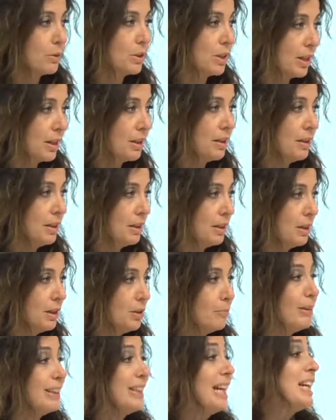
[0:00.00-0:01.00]
okay?
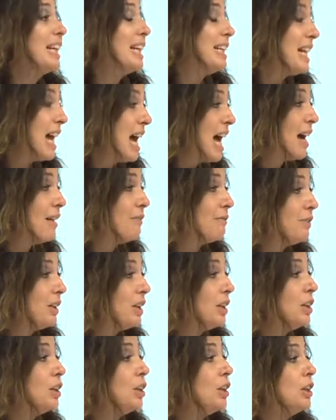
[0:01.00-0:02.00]
But I can
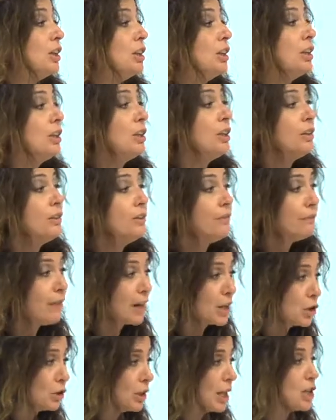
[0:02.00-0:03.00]
have
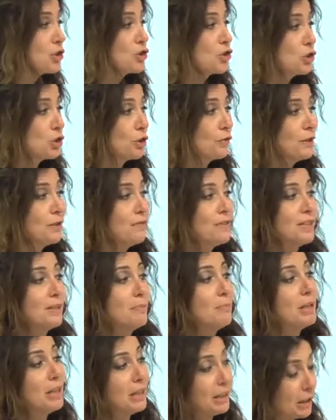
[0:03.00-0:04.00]
violation of
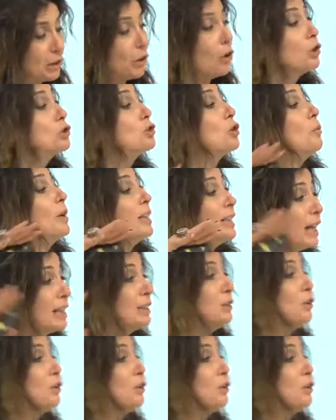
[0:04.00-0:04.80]
divisibility also when I